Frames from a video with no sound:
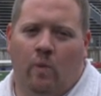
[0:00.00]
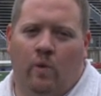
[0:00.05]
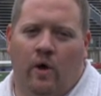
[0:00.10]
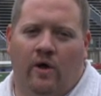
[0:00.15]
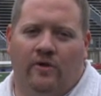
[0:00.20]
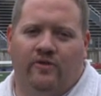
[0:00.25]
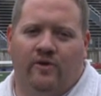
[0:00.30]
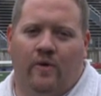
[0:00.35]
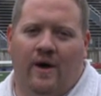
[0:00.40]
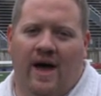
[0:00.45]

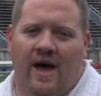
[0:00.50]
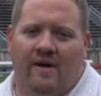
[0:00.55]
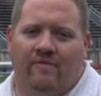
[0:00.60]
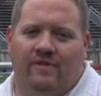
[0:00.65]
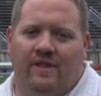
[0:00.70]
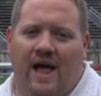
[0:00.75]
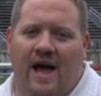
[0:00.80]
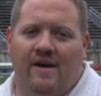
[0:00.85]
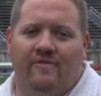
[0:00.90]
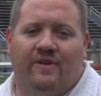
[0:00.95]
We'll also
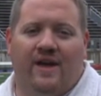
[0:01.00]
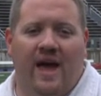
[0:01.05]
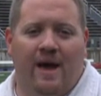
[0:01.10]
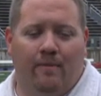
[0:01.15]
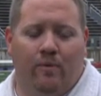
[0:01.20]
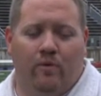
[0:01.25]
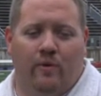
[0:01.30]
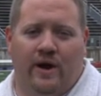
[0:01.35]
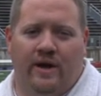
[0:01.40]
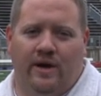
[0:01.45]
have live
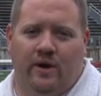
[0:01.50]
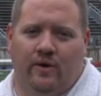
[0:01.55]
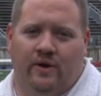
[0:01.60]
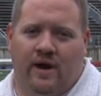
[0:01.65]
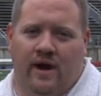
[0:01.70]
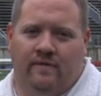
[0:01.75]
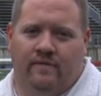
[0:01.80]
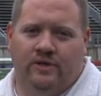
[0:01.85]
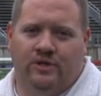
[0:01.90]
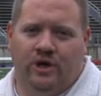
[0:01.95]
cable radio
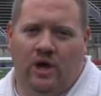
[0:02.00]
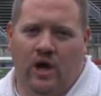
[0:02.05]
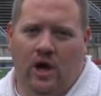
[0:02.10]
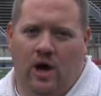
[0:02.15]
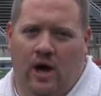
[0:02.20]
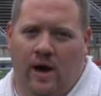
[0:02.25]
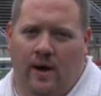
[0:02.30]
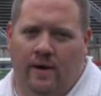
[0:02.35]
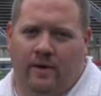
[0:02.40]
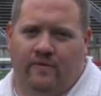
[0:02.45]
coverage
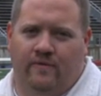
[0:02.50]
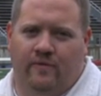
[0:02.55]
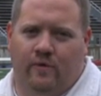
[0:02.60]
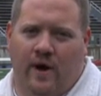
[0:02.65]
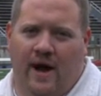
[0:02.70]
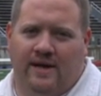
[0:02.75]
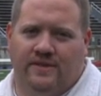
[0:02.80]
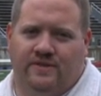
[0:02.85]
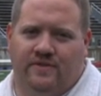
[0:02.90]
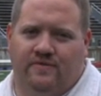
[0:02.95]
on
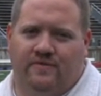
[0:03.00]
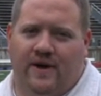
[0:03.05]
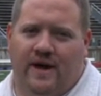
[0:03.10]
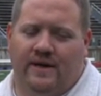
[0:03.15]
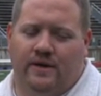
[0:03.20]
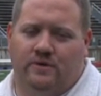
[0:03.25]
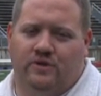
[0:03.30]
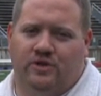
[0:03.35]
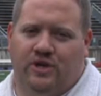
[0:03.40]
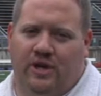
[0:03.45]
Verizon
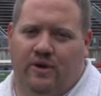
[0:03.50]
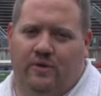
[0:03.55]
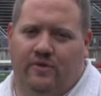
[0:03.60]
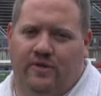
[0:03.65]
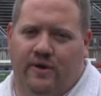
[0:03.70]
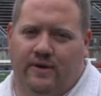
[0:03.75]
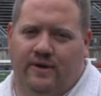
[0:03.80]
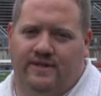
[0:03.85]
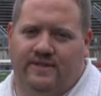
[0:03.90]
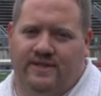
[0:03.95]
Fios Channel
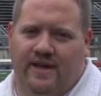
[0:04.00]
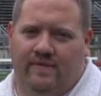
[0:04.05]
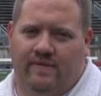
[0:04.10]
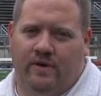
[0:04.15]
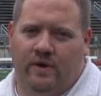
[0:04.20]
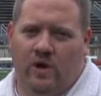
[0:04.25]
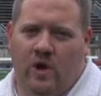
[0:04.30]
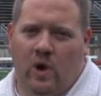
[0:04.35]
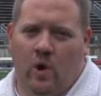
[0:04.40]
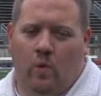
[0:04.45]

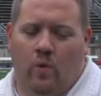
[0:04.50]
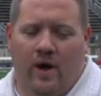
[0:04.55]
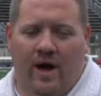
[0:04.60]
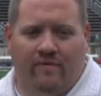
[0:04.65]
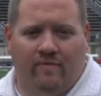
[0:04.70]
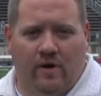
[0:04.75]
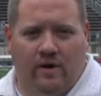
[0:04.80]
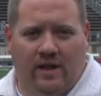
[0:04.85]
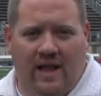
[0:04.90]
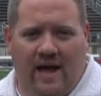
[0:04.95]
37. We'll
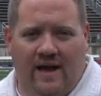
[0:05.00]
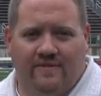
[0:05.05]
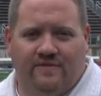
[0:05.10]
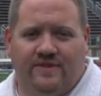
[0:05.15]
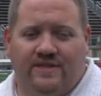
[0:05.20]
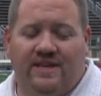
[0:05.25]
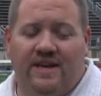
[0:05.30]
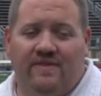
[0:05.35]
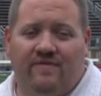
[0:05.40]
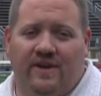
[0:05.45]
have our
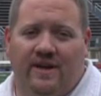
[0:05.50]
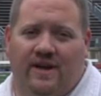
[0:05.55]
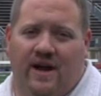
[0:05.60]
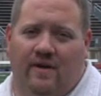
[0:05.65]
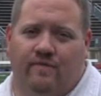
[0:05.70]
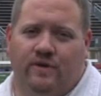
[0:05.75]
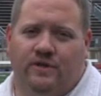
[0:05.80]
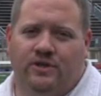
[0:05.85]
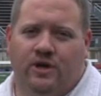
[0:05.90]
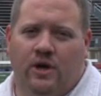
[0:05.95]
live TV
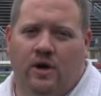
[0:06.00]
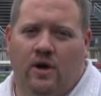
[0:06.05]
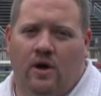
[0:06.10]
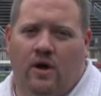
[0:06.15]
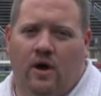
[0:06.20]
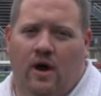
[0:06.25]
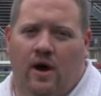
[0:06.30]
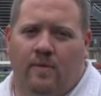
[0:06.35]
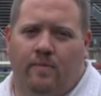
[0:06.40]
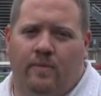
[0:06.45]
coverage
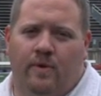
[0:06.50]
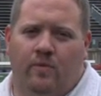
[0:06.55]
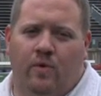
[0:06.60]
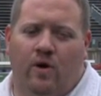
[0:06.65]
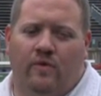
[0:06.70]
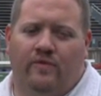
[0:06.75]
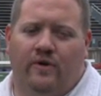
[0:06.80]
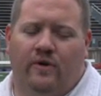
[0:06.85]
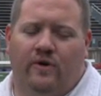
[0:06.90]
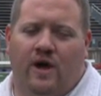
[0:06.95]
on
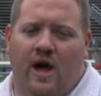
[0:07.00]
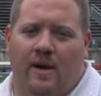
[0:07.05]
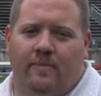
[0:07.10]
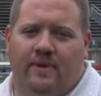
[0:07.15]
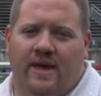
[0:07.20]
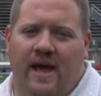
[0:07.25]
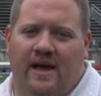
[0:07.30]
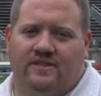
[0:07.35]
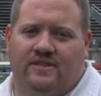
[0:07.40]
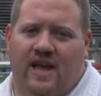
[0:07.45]
Monroeville
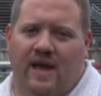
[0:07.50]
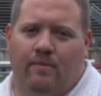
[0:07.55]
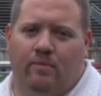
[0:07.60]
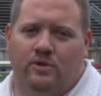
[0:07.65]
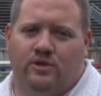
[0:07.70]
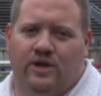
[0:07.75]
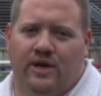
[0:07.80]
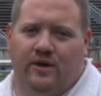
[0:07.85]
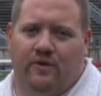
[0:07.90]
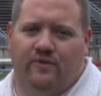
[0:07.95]
Comcast
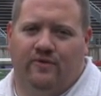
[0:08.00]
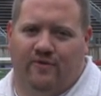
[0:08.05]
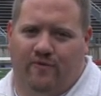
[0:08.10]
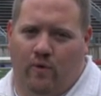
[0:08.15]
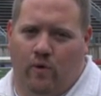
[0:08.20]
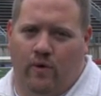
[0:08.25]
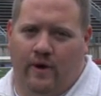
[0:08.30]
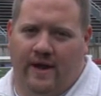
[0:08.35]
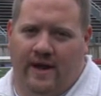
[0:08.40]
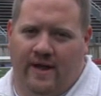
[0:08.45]
Cable Channels
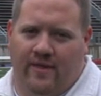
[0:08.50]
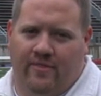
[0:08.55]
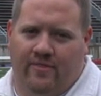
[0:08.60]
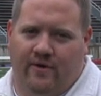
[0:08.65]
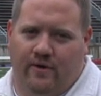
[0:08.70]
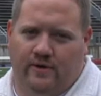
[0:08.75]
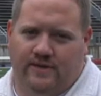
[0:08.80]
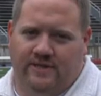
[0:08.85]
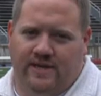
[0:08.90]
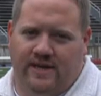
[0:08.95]
4 and
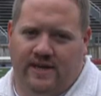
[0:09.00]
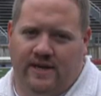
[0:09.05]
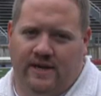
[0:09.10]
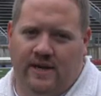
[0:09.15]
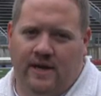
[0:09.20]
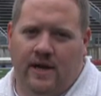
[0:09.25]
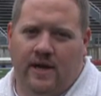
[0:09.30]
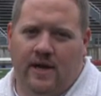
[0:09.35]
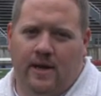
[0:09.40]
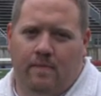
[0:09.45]

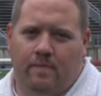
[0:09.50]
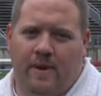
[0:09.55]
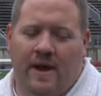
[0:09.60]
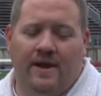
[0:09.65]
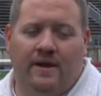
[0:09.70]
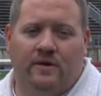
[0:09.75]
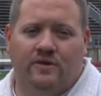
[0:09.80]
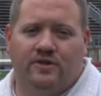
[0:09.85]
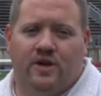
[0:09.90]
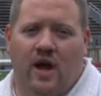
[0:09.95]
13.
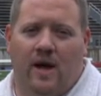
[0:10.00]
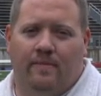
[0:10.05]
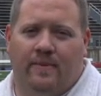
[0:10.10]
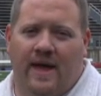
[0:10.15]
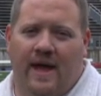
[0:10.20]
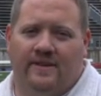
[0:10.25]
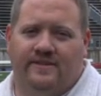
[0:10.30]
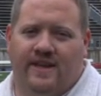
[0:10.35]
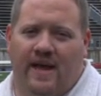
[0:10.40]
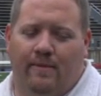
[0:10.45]
Penn Hills
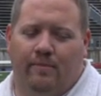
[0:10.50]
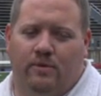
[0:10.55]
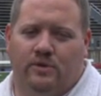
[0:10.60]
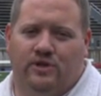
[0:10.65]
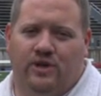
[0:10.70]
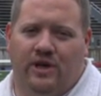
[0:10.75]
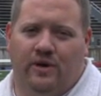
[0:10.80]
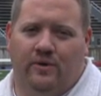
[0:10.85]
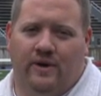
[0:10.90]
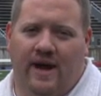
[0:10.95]
Comcast Cable
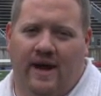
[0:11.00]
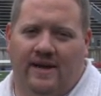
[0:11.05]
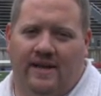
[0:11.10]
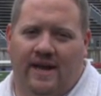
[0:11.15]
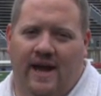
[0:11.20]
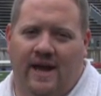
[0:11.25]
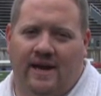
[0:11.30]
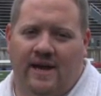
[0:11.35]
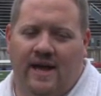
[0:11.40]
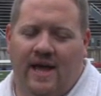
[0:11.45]
Channel
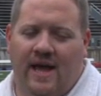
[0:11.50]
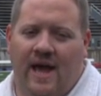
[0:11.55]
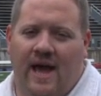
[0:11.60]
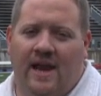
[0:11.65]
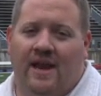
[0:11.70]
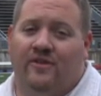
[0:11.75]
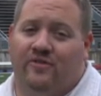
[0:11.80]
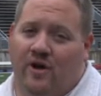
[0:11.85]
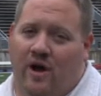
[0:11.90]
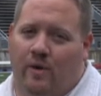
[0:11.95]
98,
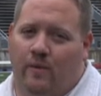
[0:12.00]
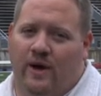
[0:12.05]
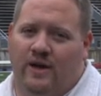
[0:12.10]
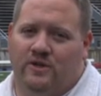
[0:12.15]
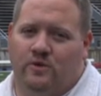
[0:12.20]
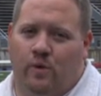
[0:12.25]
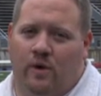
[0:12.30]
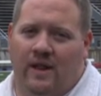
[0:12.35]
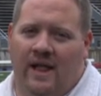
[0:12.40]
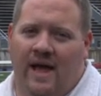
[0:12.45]
and as
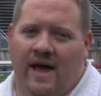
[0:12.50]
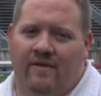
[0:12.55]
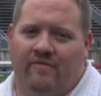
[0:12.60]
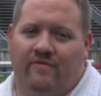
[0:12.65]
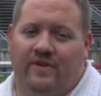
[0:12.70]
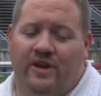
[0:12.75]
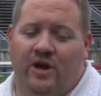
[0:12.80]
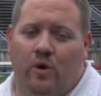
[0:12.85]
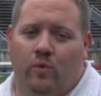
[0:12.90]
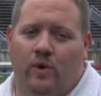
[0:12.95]
always, we'll
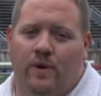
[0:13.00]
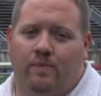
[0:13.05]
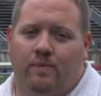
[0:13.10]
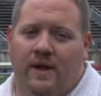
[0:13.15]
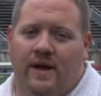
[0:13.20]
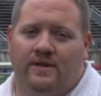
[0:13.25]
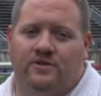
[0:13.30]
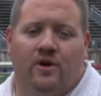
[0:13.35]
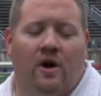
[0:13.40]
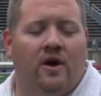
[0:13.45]
have video
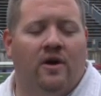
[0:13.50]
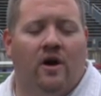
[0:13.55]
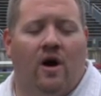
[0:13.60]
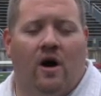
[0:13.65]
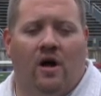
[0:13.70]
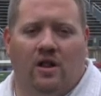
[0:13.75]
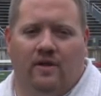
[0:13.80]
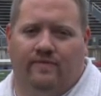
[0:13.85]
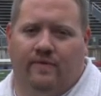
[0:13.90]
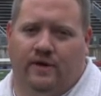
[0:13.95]
replays on
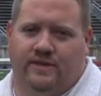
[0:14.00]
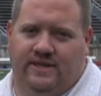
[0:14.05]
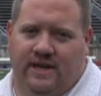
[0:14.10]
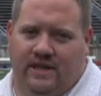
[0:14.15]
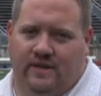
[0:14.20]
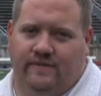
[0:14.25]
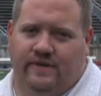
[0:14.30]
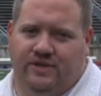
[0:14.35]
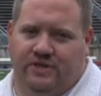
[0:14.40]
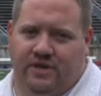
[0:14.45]
all of our
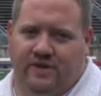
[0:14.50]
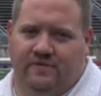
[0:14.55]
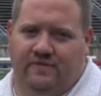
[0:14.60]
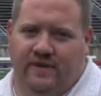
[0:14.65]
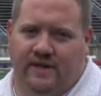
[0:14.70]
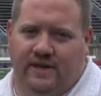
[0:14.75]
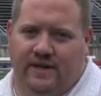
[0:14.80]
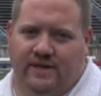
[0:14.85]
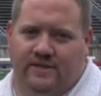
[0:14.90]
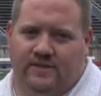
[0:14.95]
television
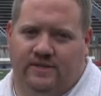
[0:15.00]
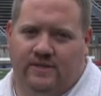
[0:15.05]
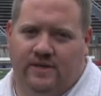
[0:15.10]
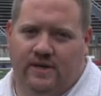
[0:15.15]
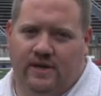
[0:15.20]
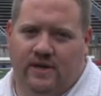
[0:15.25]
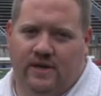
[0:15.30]
affiliates.